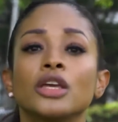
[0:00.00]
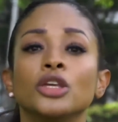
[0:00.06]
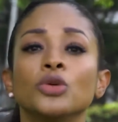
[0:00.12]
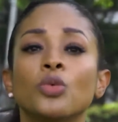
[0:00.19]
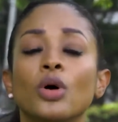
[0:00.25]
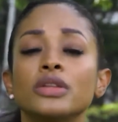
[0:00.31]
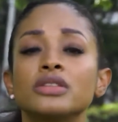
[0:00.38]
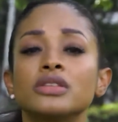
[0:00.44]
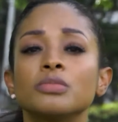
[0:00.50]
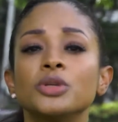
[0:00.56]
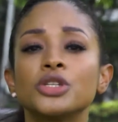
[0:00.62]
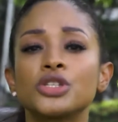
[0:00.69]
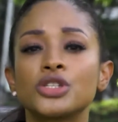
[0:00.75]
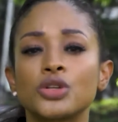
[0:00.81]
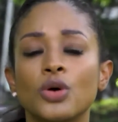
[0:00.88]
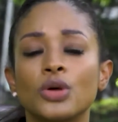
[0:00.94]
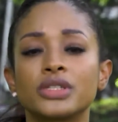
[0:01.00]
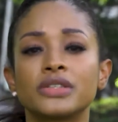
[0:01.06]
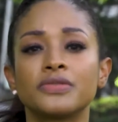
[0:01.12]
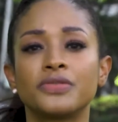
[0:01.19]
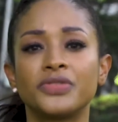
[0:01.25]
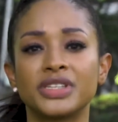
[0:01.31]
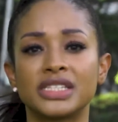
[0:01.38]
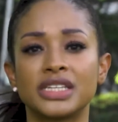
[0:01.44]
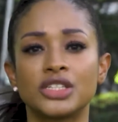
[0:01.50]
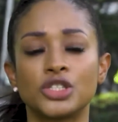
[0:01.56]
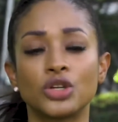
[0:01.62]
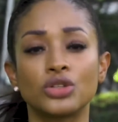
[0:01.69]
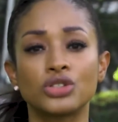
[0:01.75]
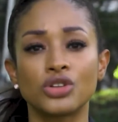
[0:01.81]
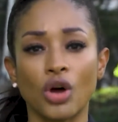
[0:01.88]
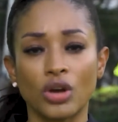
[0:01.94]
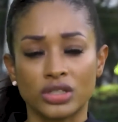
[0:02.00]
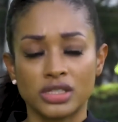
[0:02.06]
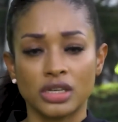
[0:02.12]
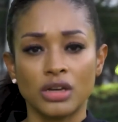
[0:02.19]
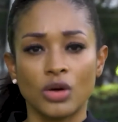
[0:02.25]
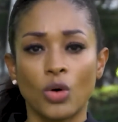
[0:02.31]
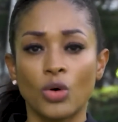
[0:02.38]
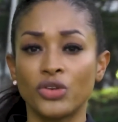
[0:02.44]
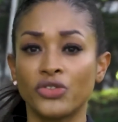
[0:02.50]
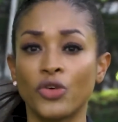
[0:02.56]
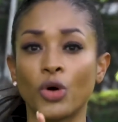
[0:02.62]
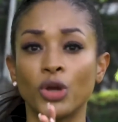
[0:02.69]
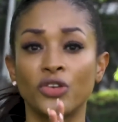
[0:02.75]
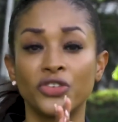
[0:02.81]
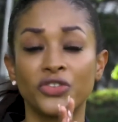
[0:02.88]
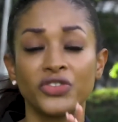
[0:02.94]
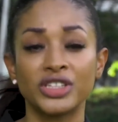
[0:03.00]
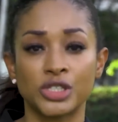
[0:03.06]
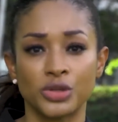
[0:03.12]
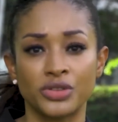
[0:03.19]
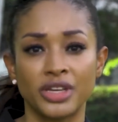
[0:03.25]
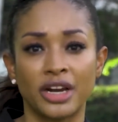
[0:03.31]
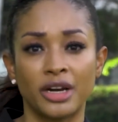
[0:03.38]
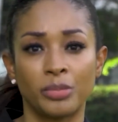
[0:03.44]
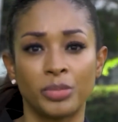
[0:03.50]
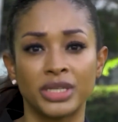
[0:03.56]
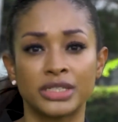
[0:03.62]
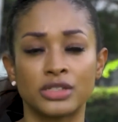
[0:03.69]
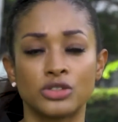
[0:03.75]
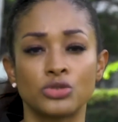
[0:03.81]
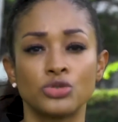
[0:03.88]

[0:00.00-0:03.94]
you want to be sure to visit your doctor or your physiotherapist.